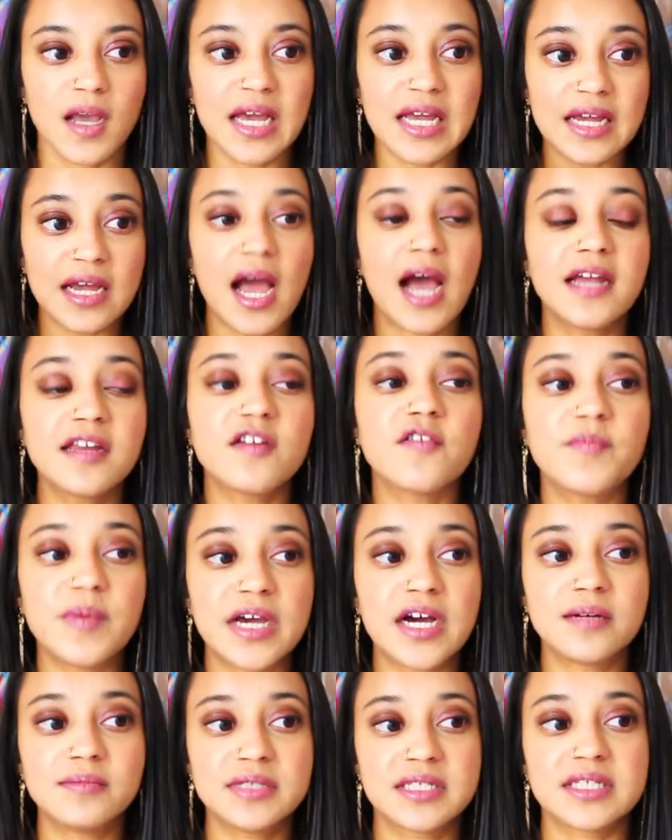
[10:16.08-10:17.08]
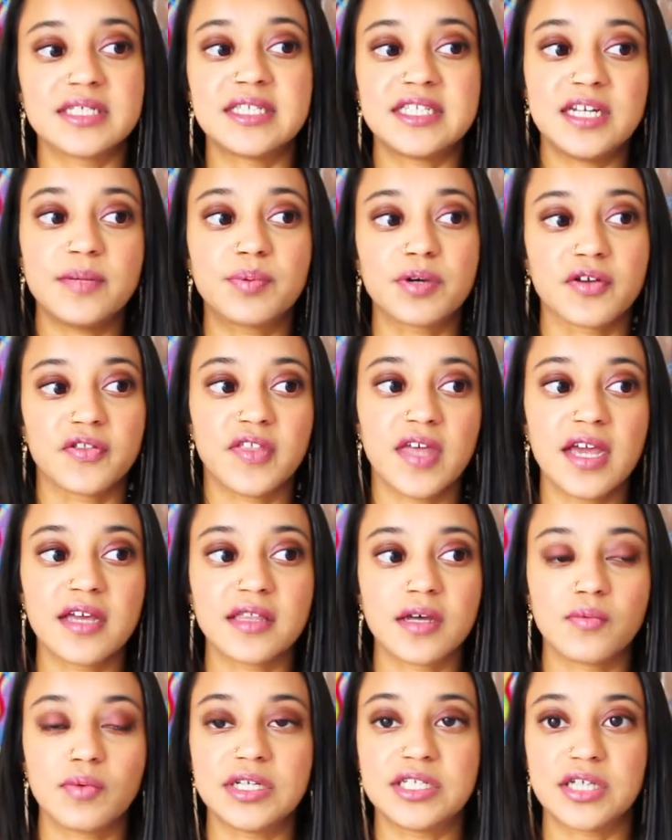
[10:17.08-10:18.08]
It kind of becomes this deeper thing
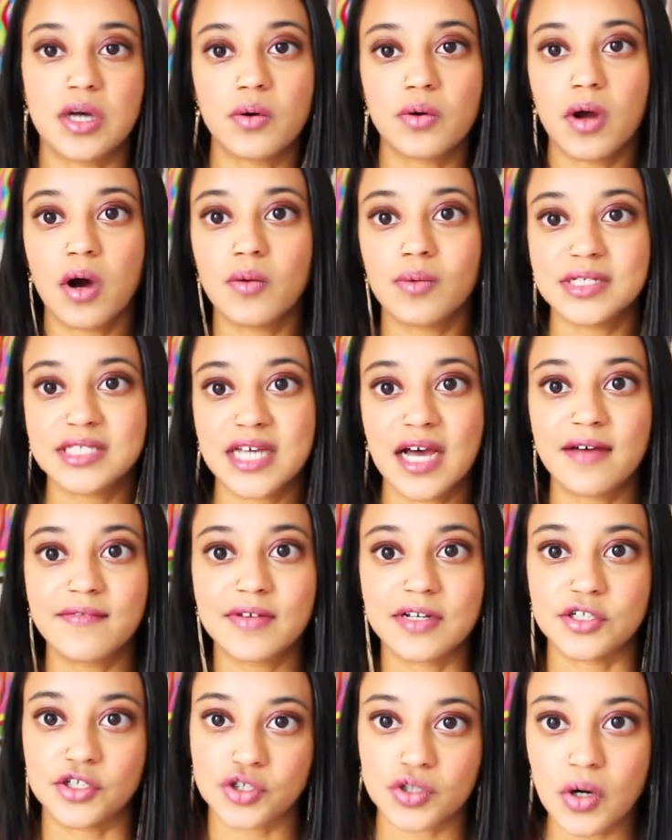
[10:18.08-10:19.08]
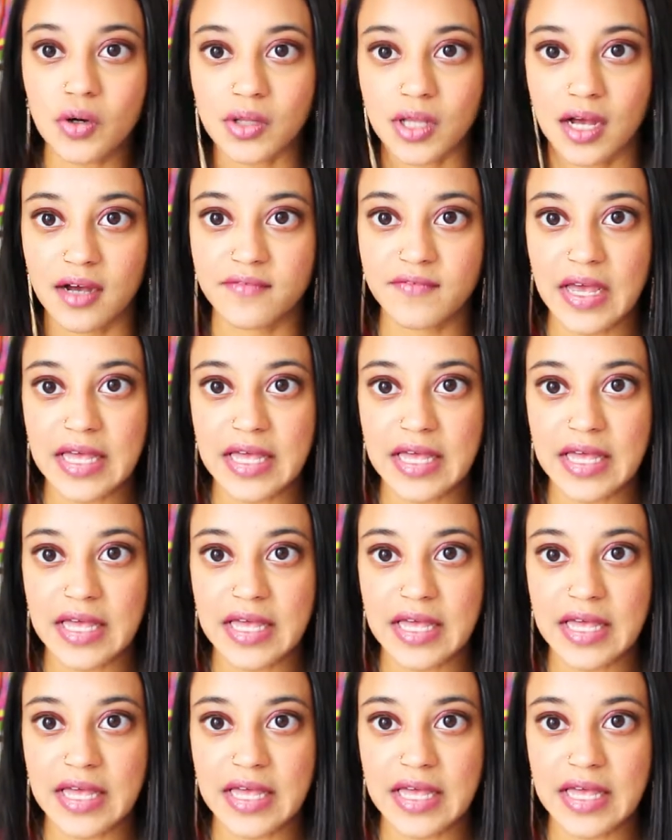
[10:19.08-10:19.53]
that we don't always have control of.